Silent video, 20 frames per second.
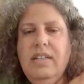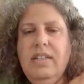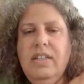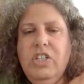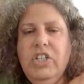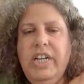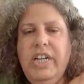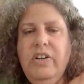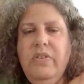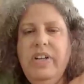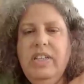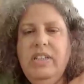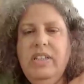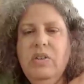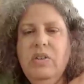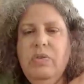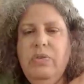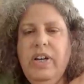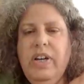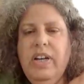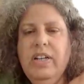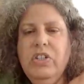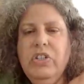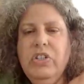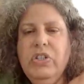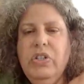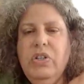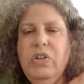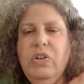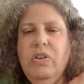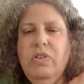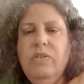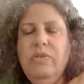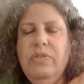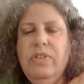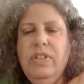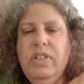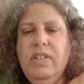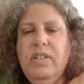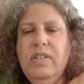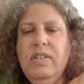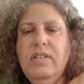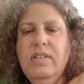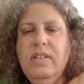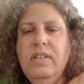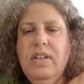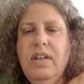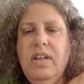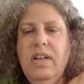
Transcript: the generating function of these